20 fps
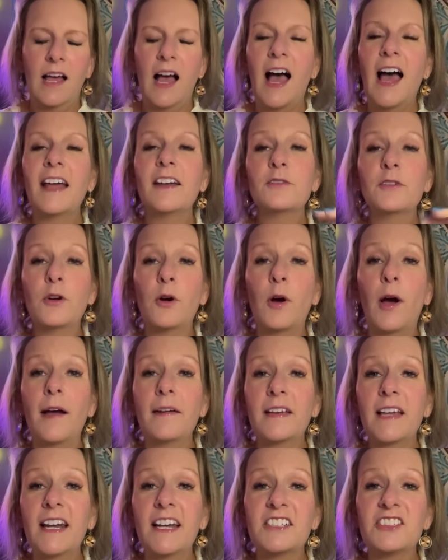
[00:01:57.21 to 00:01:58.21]
I don't know.
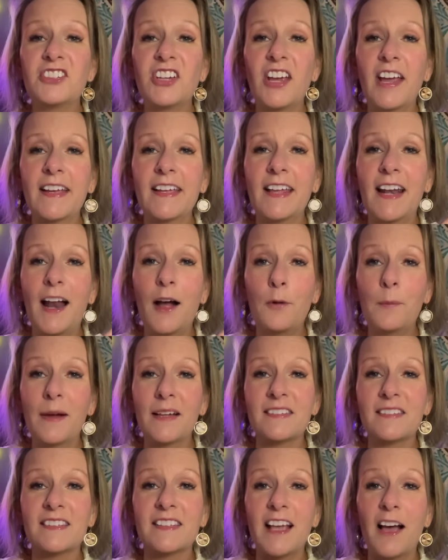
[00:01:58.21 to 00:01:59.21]
I got to check it out
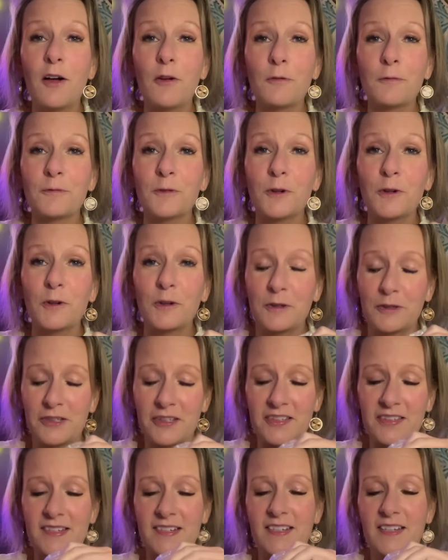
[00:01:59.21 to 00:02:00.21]
myself first.